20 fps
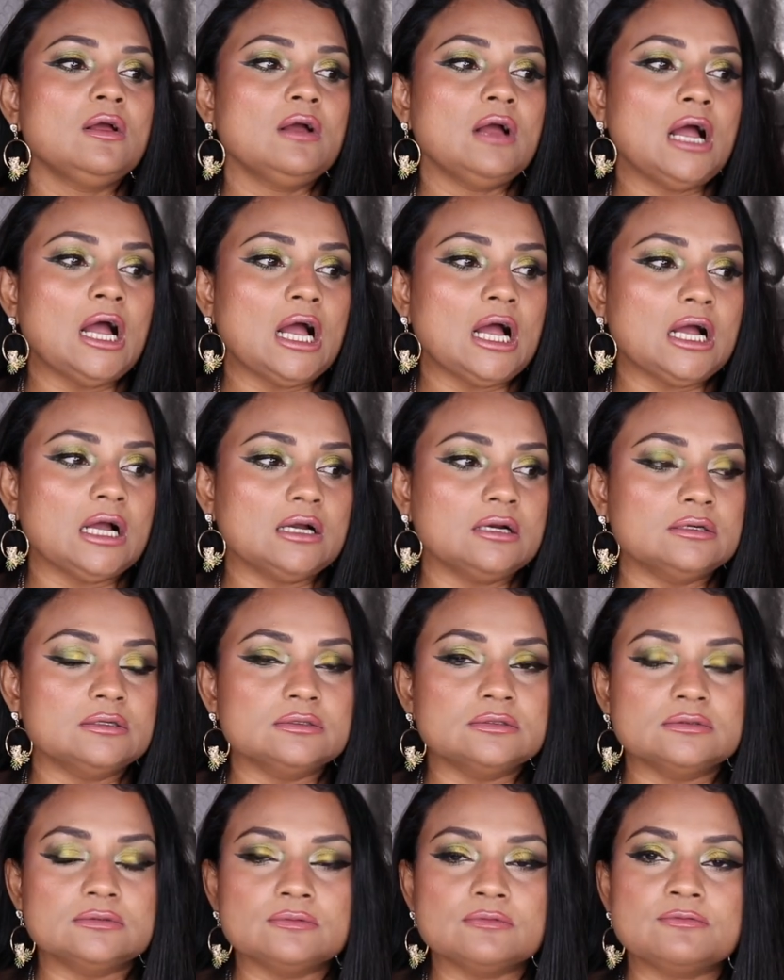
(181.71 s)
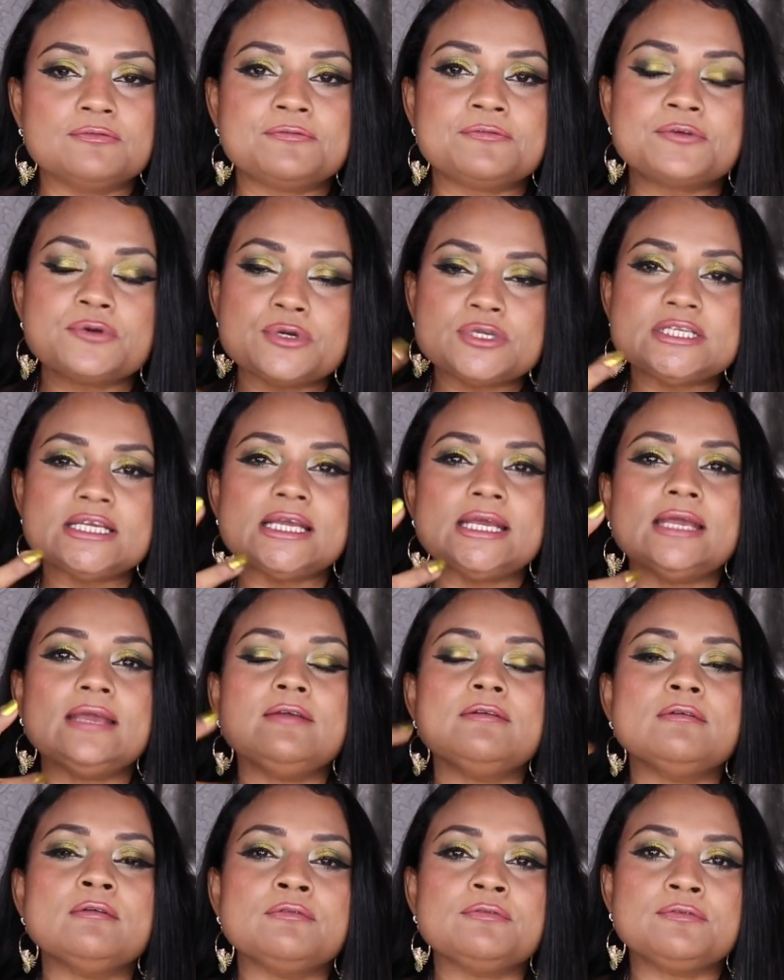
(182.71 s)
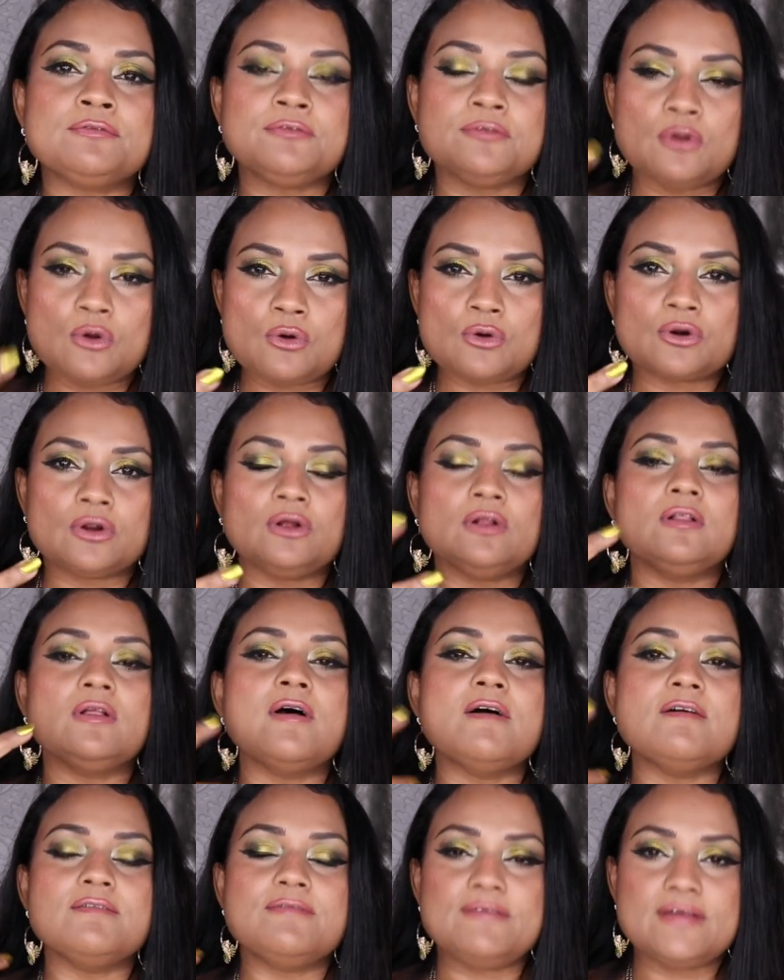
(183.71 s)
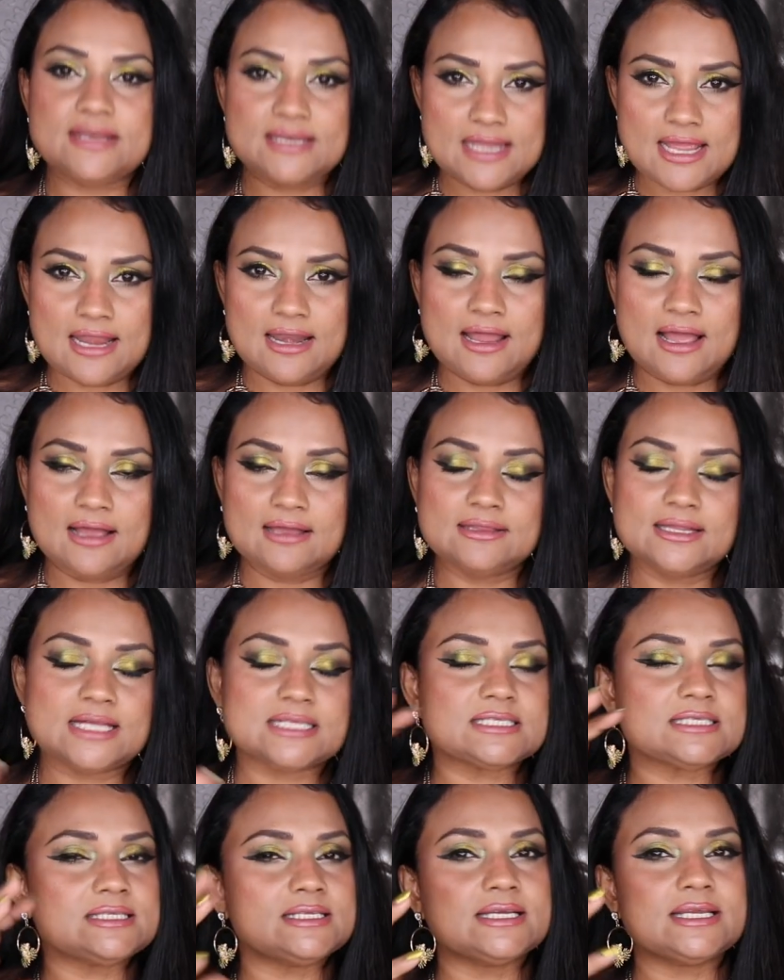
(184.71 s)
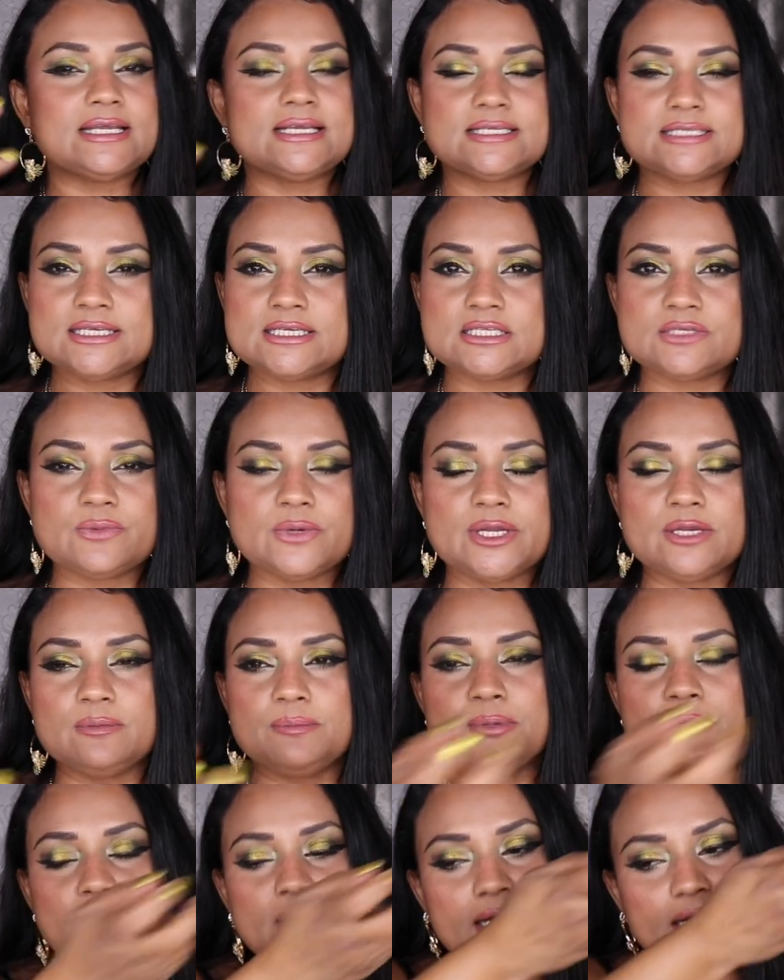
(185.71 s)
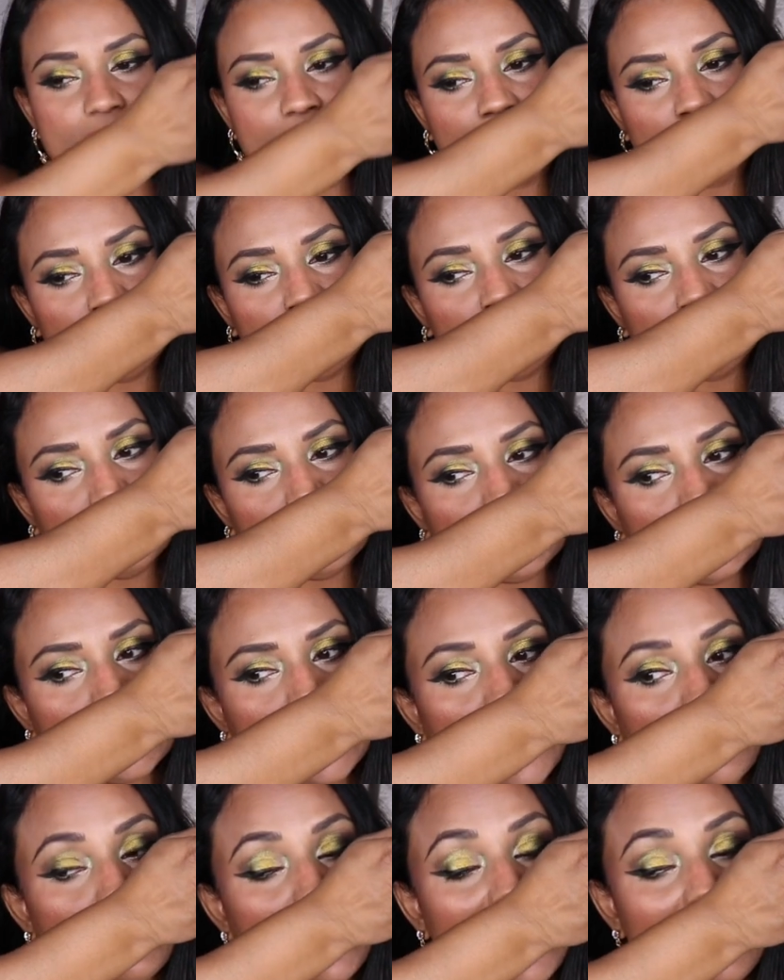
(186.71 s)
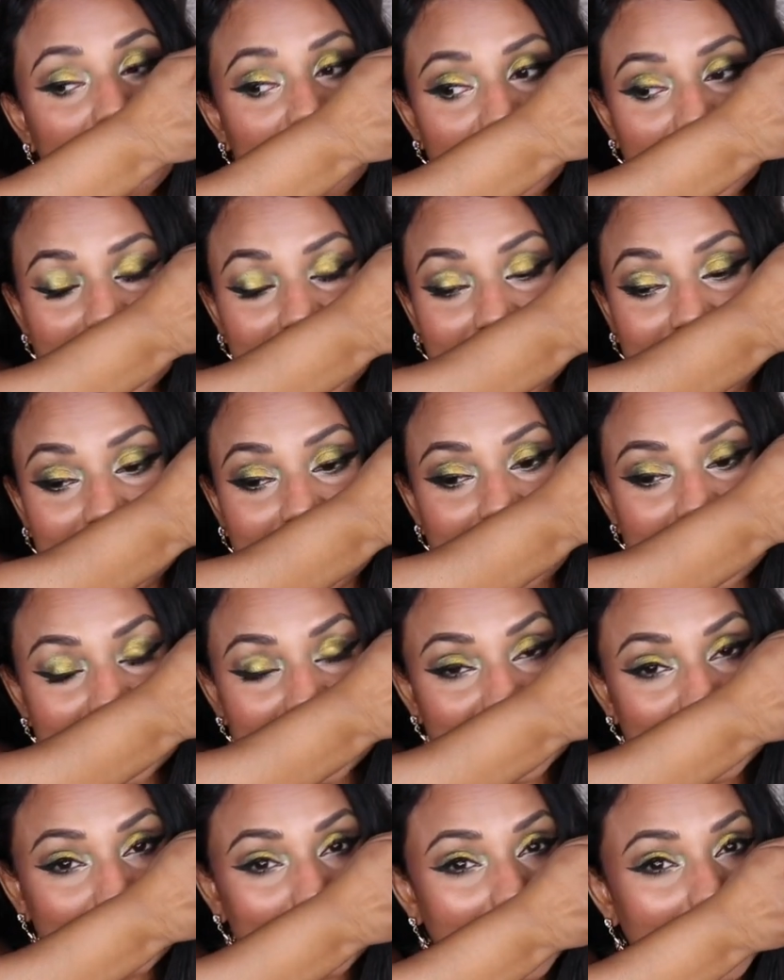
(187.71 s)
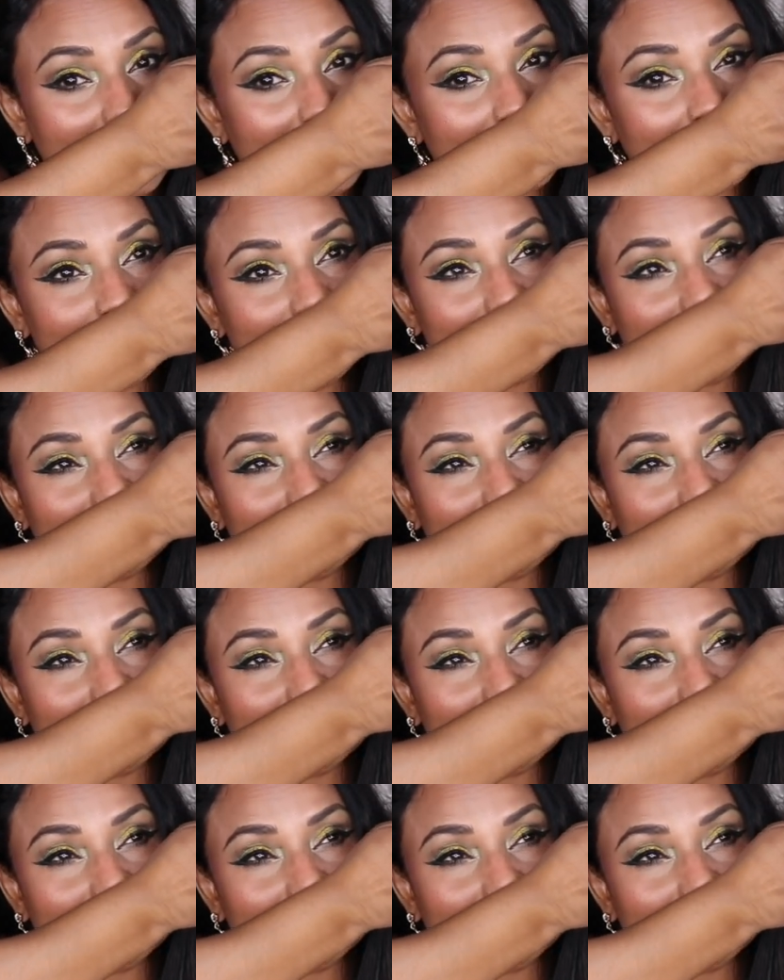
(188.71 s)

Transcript: uh, fruity floral vanilla that's the easiest way to put it however in this one